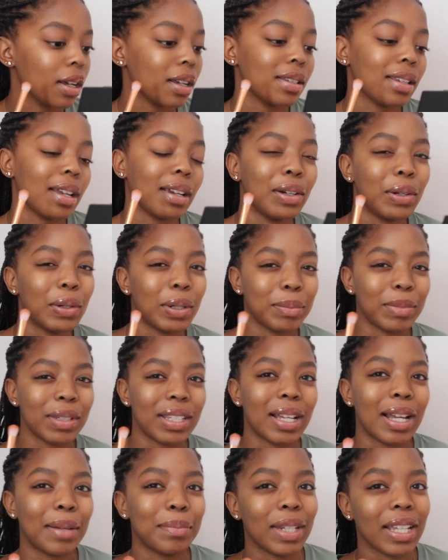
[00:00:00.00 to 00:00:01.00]
because I know
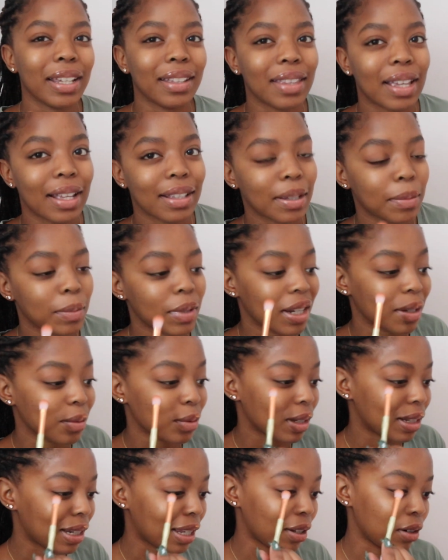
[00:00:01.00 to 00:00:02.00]
I'm like that
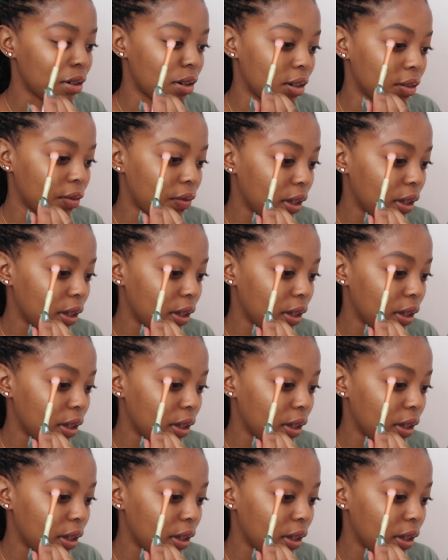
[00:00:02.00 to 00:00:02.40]
sometimes with like long